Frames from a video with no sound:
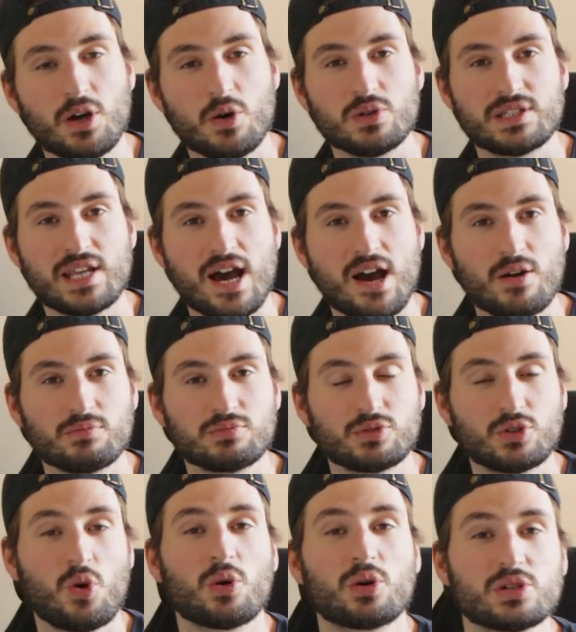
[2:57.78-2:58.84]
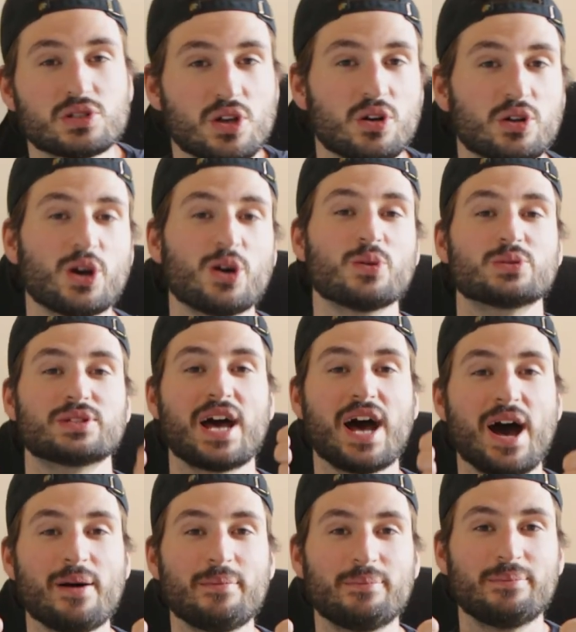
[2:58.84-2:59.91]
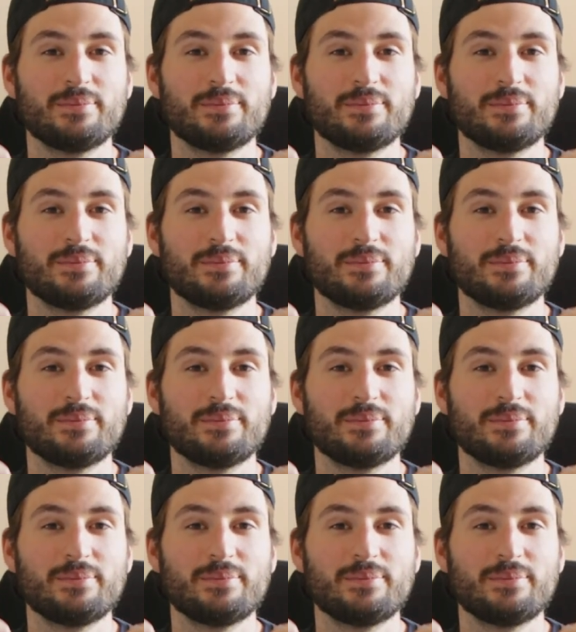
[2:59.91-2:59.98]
goes down, cortisol goes up.